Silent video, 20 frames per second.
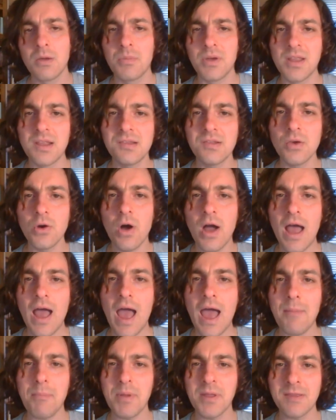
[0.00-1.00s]
But as your
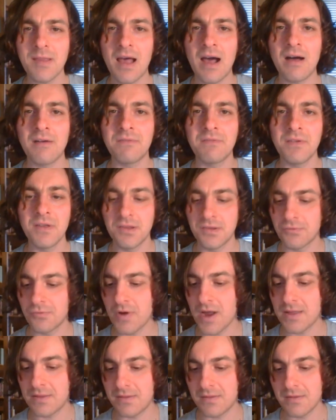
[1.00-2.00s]
epitaph is
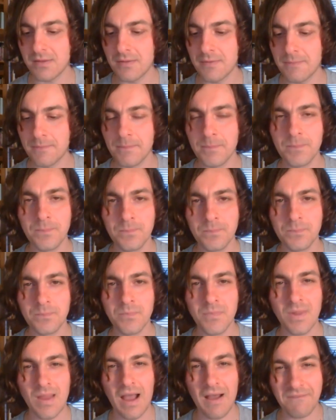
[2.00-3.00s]
read,
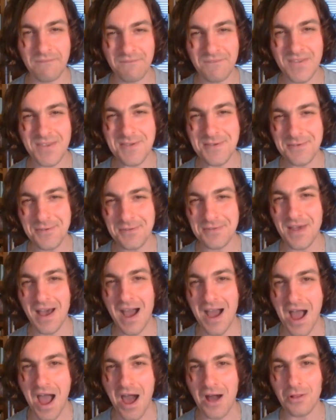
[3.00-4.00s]
I feel
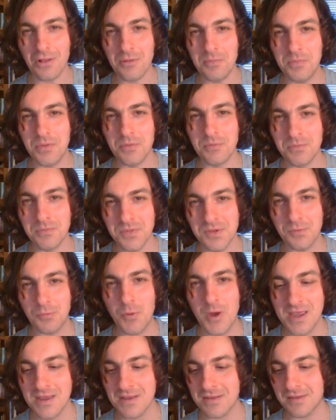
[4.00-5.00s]
that album's
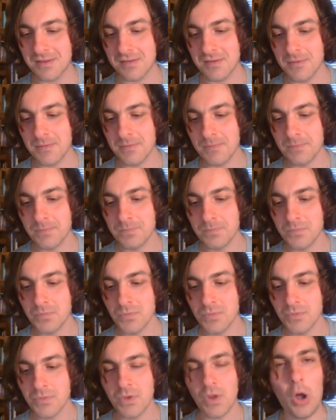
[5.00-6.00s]
weight.
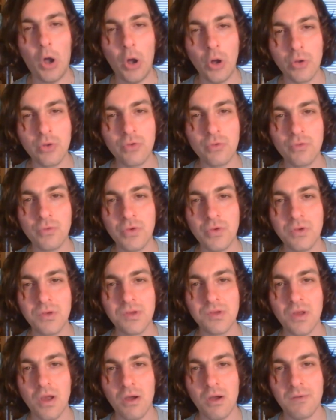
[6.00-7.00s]

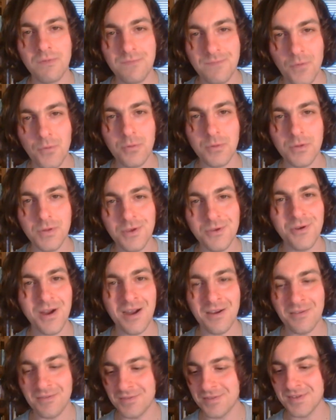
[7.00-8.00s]
Hundreds of
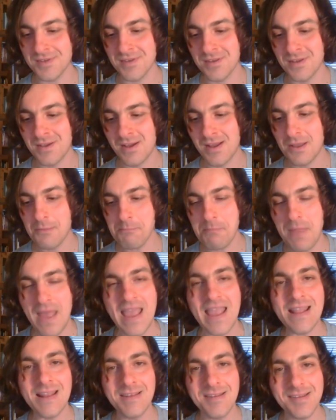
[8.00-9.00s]
photographs,
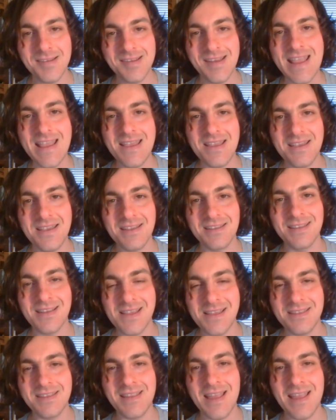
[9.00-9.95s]
painstakingly